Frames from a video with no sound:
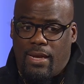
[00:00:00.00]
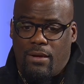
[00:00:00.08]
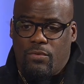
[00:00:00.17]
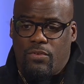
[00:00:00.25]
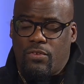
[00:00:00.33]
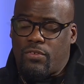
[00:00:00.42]
it
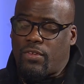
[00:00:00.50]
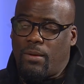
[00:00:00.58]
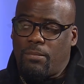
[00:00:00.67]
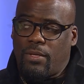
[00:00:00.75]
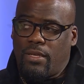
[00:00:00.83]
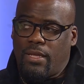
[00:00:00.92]
was just
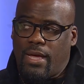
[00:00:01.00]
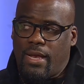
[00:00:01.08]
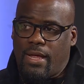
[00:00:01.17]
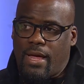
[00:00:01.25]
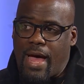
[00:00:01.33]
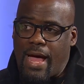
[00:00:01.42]
something that
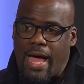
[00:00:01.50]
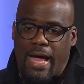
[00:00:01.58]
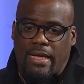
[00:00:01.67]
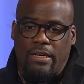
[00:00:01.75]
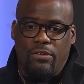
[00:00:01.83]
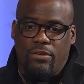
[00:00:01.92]
I
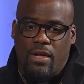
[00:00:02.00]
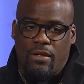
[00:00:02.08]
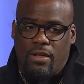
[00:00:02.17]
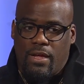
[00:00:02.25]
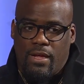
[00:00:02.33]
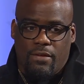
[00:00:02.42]
couldn't
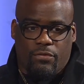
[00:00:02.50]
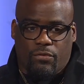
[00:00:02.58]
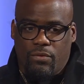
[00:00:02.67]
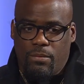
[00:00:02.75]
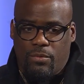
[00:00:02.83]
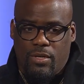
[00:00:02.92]
have
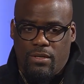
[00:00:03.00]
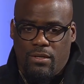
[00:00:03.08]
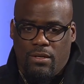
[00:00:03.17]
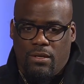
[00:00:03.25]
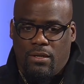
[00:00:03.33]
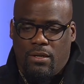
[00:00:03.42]
scripted.
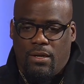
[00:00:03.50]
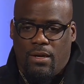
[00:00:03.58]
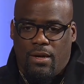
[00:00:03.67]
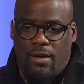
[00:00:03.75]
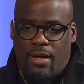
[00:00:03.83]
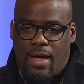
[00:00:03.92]

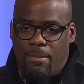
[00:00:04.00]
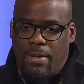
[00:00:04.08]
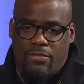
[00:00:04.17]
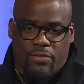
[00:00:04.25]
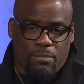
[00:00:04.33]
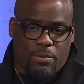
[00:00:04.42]
I
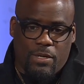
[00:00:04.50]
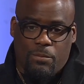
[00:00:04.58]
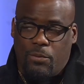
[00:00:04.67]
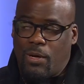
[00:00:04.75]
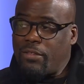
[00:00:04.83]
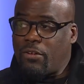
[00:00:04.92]
met some
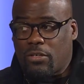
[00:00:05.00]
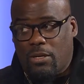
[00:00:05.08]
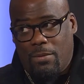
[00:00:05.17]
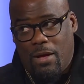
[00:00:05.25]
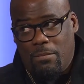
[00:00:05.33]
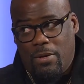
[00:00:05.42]
people. I talked
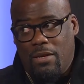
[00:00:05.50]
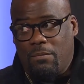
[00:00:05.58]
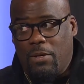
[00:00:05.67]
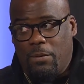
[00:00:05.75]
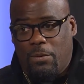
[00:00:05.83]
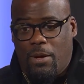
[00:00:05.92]
about meeting
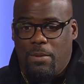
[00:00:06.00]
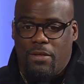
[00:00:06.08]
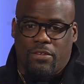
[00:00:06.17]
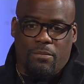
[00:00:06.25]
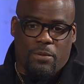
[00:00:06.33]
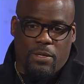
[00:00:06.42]
people. I met
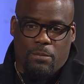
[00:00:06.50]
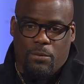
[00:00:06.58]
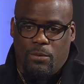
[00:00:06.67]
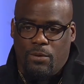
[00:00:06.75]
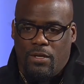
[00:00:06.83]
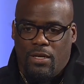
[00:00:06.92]
some
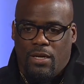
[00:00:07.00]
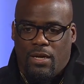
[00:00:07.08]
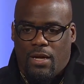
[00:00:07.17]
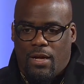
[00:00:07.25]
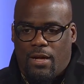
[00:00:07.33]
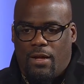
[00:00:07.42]
people
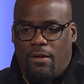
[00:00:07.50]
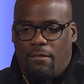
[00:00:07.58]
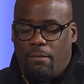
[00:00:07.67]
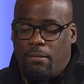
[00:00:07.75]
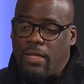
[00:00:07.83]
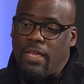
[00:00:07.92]

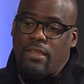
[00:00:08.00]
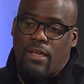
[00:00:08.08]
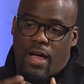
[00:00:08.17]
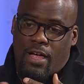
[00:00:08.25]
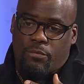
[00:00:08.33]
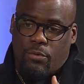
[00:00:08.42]
in the
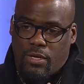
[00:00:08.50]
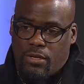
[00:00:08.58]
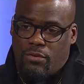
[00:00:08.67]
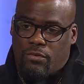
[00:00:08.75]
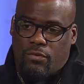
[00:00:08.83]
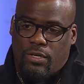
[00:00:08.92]
gospel
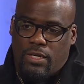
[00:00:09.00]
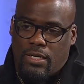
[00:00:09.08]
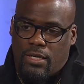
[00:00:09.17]
industry